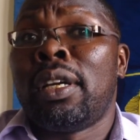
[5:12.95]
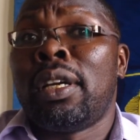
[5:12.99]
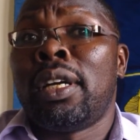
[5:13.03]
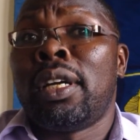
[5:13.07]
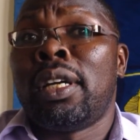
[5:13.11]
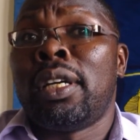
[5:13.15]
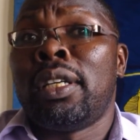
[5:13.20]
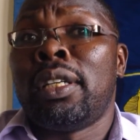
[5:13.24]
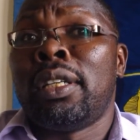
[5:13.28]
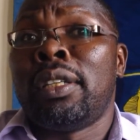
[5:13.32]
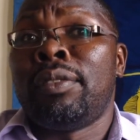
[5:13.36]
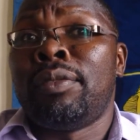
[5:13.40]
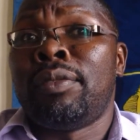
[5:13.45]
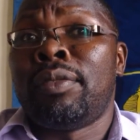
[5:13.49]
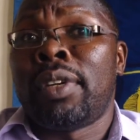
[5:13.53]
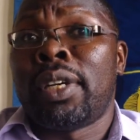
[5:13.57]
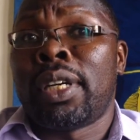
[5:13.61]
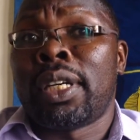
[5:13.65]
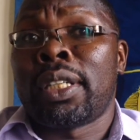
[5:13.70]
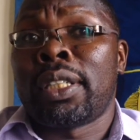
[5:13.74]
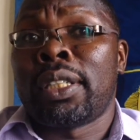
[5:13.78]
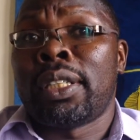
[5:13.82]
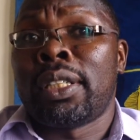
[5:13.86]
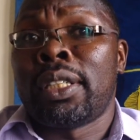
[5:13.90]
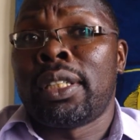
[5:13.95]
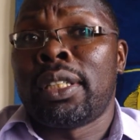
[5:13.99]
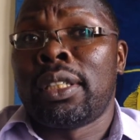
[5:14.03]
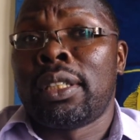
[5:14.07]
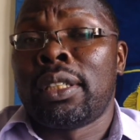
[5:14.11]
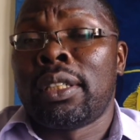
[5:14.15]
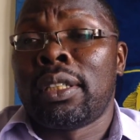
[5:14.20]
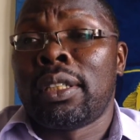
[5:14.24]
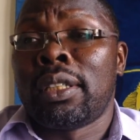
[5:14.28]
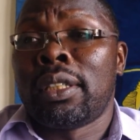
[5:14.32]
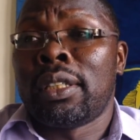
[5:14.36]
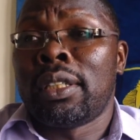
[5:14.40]
And in fact,
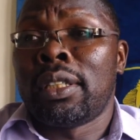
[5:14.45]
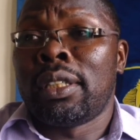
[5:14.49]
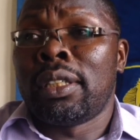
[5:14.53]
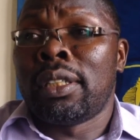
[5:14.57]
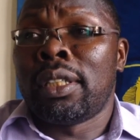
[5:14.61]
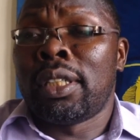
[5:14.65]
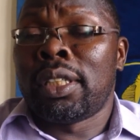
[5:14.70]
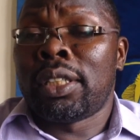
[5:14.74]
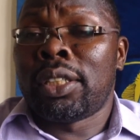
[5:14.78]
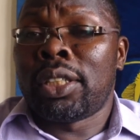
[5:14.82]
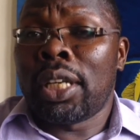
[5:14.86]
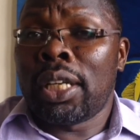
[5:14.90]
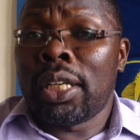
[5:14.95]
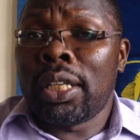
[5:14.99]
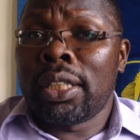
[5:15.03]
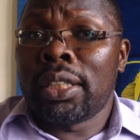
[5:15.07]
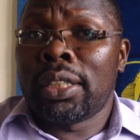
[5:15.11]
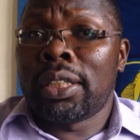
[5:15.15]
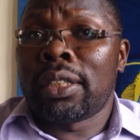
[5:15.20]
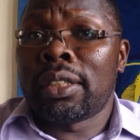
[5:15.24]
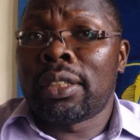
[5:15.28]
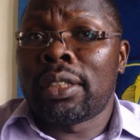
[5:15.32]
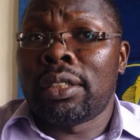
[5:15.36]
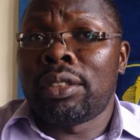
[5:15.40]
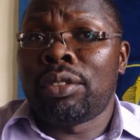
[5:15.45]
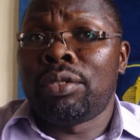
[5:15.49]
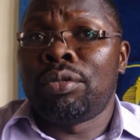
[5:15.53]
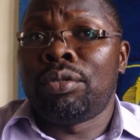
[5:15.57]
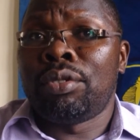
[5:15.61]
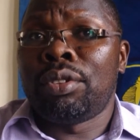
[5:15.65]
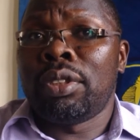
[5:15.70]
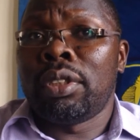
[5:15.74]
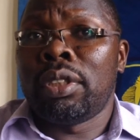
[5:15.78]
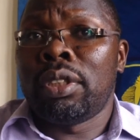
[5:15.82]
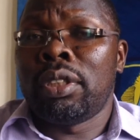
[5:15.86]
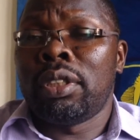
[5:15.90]
the challenges that you
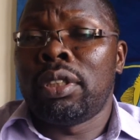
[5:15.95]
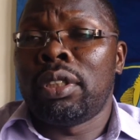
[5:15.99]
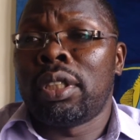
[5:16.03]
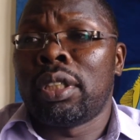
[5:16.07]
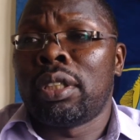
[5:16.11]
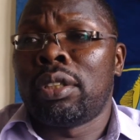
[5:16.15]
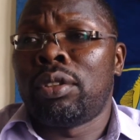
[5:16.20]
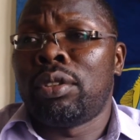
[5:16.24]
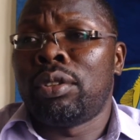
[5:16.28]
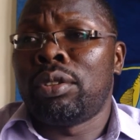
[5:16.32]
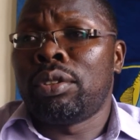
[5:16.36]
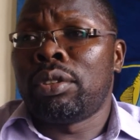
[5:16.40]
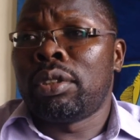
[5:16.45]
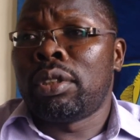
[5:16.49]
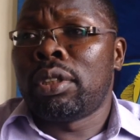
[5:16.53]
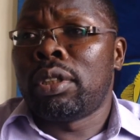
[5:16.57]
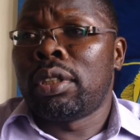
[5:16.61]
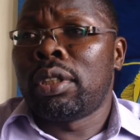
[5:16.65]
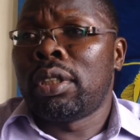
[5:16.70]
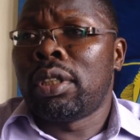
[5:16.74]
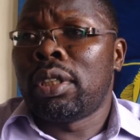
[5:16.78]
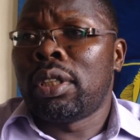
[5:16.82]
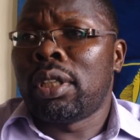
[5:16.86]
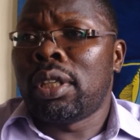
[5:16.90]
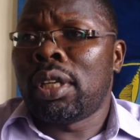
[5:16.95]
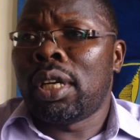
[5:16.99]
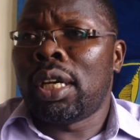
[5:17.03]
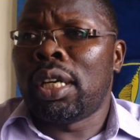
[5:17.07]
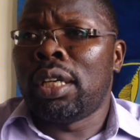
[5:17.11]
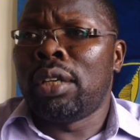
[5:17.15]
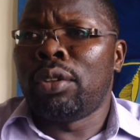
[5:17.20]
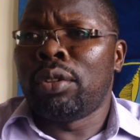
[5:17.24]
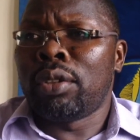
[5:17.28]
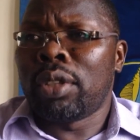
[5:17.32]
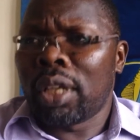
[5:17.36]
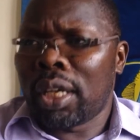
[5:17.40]
see in the coast
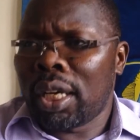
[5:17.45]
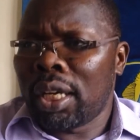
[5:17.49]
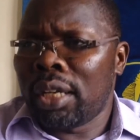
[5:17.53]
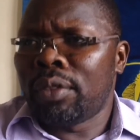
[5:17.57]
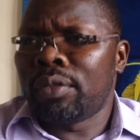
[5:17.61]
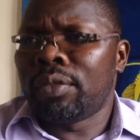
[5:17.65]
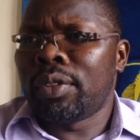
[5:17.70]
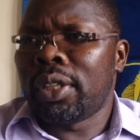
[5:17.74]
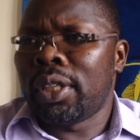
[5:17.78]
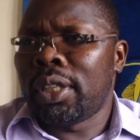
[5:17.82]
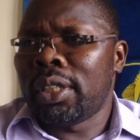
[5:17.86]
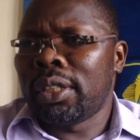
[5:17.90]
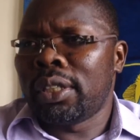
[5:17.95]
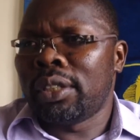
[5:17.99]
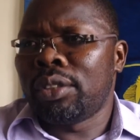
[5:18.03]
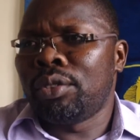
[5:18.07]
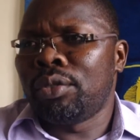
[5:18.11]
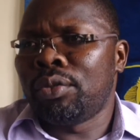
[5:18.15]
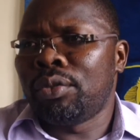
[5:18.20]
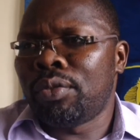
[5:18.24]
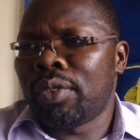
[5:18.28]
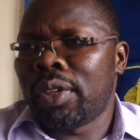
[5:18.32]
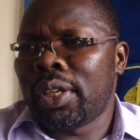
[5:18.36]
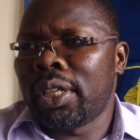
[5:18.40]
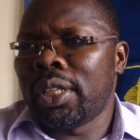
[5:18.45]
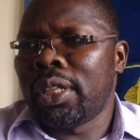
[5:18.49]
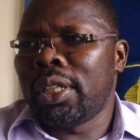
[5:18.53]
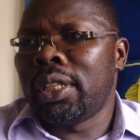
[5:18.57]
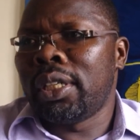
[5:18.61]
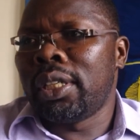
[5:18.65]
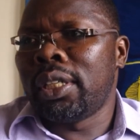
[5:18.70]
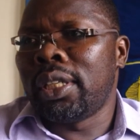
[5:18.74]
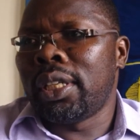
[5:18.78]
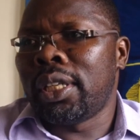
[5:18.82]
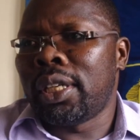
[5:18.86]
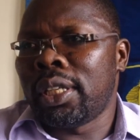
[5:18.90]
are not the kind of challenges you find
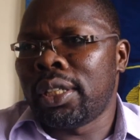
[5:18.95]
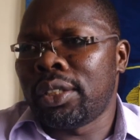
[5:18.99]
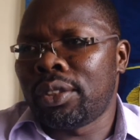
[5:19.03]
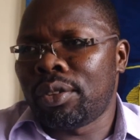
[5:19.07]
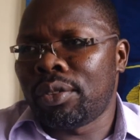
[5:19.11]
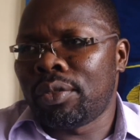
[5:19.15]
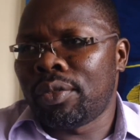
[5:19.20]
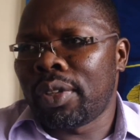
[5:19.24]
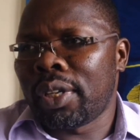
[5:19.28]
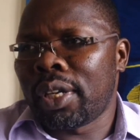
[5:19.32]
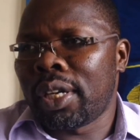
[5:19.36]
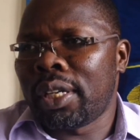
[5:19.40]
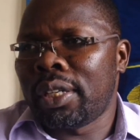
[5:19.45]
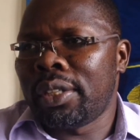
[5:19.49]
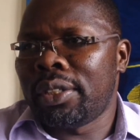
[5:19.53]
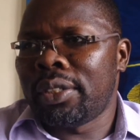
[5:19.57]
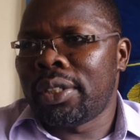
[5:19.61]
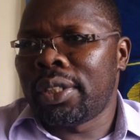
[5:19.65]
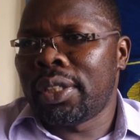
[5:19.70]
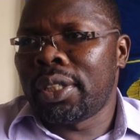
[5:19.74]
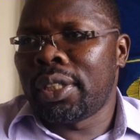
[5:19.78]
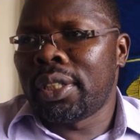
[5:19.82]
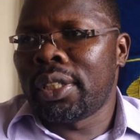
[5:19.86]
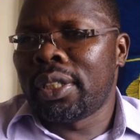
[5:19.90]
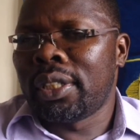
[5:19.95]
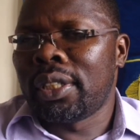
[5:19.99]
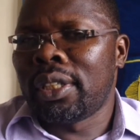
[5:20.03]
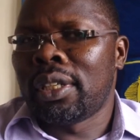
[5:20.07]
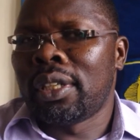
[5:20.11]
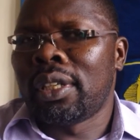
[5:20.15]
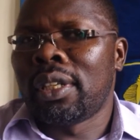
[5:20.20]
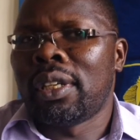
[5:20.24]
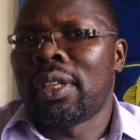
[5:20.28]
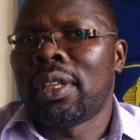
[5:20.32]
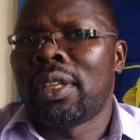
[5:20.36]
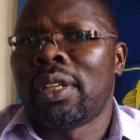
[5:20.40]
in the rest of the country.
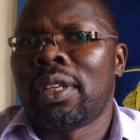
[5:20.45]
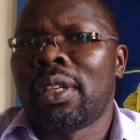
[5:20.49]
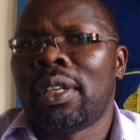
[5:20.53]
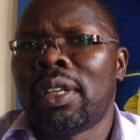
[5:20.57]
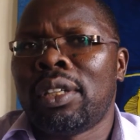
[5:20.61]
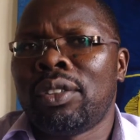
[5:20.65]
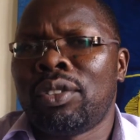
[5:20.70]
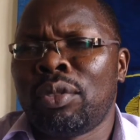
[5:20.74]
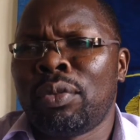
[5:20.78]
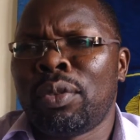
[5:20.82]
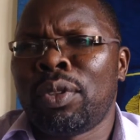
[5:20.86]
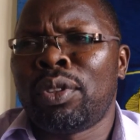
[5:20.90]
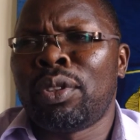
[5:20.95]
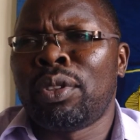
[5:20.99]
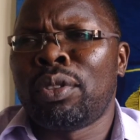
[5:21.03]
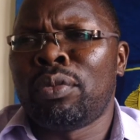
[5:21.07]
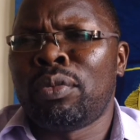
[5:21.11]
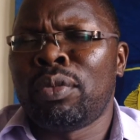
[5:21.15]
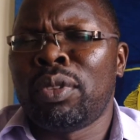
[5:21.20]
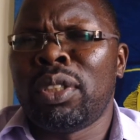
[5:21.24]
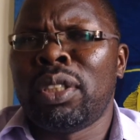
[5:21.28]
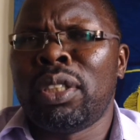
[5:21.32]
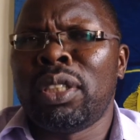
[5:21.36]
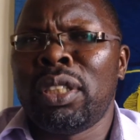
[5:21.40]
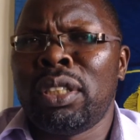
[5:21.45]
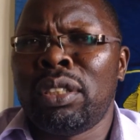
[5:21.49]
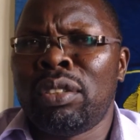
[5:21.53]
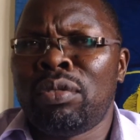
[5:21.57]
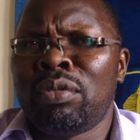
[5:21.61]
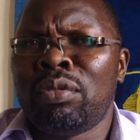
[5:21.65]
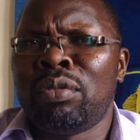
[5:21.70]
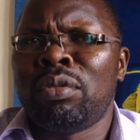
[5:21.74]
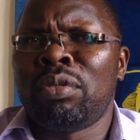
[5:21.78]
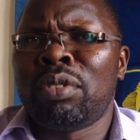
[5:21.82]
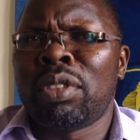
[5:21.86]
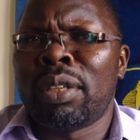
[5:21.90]
So we thought we need to
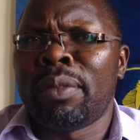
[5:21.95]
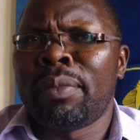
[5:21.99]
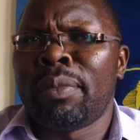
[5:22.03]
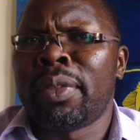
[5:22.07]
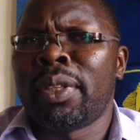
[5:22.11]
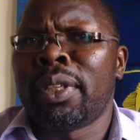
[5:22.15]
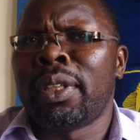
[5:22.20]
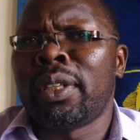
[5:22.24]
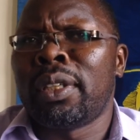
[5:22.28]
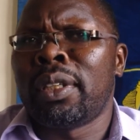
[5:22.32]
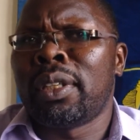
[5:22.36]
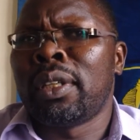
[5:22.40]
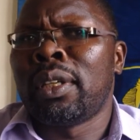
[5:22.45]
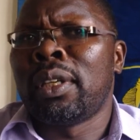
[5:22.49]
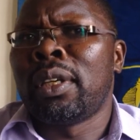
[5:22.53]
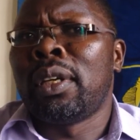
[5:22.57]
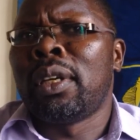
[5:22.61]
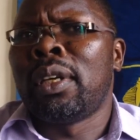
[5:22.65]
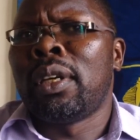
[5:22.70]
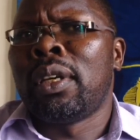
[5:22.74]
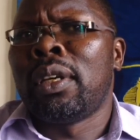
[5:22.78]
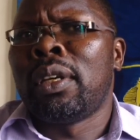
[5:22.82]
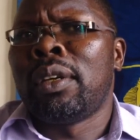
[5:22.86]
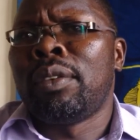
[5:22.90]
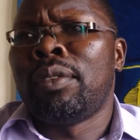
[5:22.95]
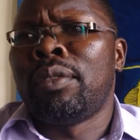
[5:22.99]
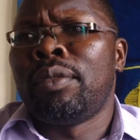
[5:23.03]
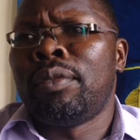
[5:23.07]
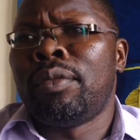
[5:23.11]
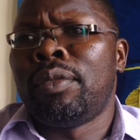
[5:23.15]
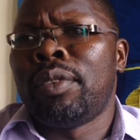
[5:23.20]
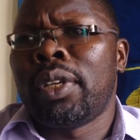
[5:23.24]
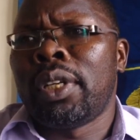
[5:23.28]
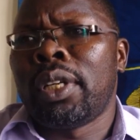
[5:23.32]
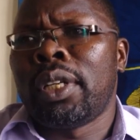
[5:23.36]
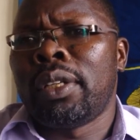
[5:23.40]
do something
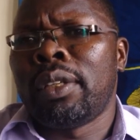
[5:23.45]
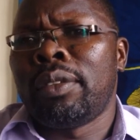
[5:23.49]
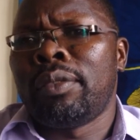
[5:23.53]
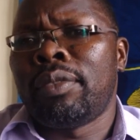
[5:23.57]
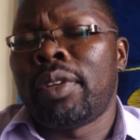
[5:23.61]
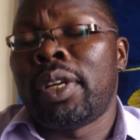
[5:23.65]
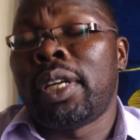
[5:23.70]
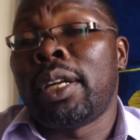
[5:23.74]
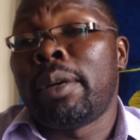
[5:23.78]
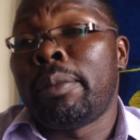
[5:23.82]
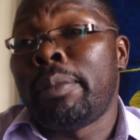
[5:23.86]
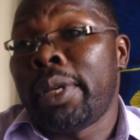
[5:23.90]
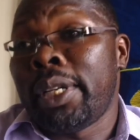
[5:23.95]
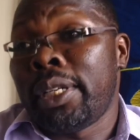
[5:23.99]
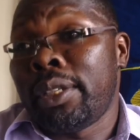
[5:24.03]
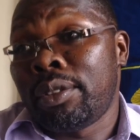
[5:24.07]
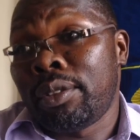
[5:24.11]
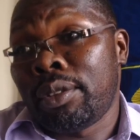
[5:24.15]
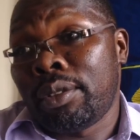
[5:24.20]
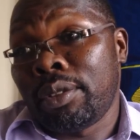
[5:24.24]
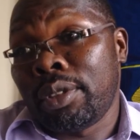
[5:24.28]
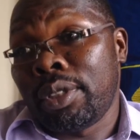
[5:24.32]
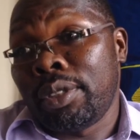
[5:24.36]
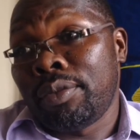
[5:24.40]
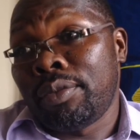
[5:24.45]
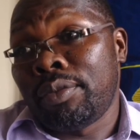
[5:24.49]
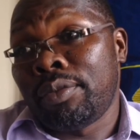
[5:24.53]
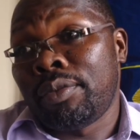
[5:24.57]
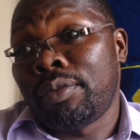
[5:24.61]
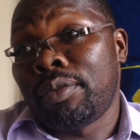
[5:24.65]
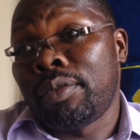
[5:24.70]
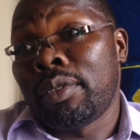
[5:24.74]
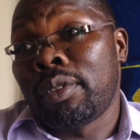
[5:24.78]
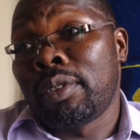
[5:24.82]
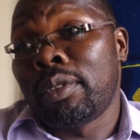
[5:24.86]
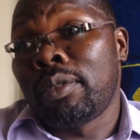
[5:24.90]
very fundamental
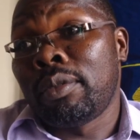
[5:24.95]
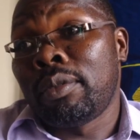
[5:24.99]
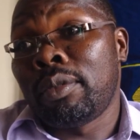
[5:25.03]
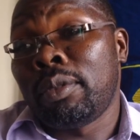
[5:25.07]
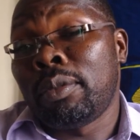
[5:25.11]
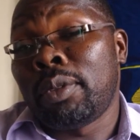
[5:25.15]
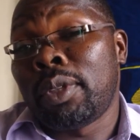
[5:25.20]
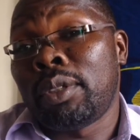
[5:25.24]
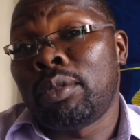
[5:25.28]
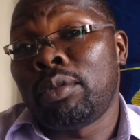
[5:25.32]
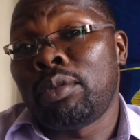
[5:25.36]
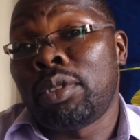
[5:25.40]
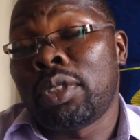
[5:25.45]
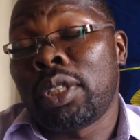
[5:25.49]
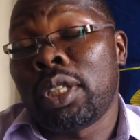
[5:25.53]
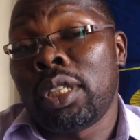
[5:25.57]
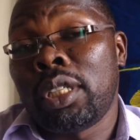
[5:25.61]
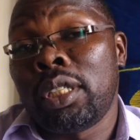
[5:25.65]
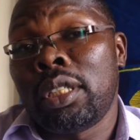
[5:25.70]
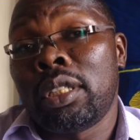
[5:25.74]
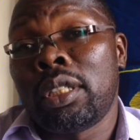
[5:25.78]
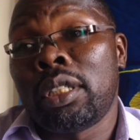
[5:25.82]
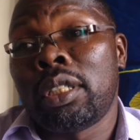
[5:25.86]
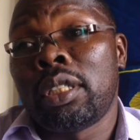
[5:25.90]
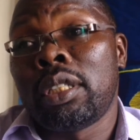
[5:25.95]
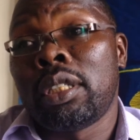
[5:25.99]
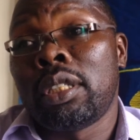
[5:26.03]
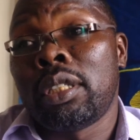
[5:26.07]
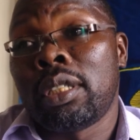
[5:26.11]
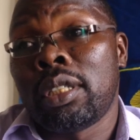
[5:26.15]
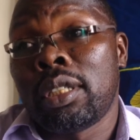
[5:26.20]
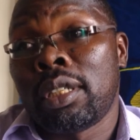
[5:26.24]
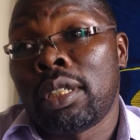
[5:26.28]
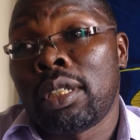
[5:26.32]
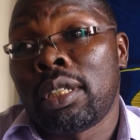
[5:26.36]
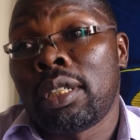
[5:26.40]
if we were to change
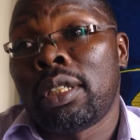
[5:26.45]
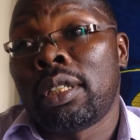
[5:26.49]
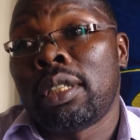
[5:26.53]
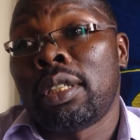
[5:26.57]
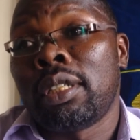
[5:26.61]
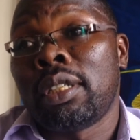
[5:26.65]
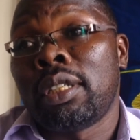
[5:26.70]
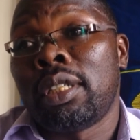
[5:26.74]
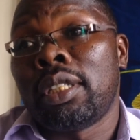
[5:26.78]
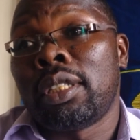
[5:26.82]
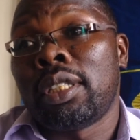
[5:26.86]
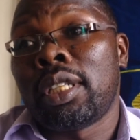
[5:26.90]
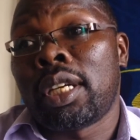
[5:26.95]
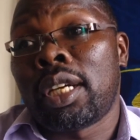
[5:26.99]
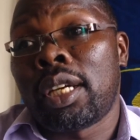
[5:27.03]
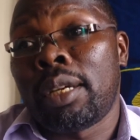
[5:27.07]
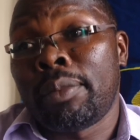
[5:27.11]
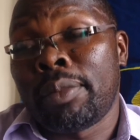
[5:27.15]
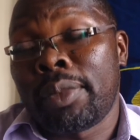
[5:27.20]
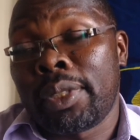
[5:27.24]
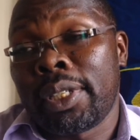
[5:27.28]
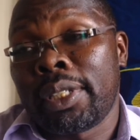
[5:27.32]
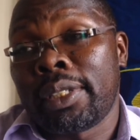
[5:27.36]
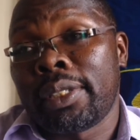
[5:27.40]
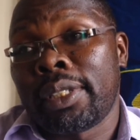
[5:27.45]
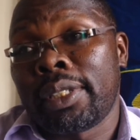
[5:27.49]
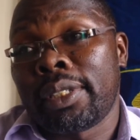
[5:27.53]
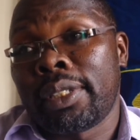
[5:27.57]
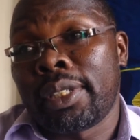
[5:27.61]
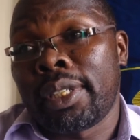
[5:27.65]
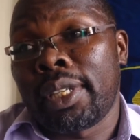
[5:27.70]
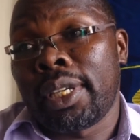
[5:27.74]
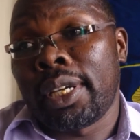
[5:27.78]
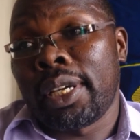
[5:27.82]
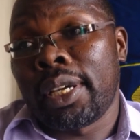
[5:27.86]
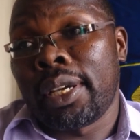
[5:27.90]
the circumstances
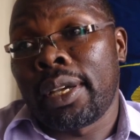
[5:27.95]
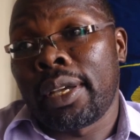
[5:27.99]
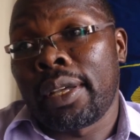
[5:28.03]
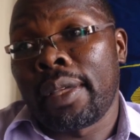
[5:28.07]
there.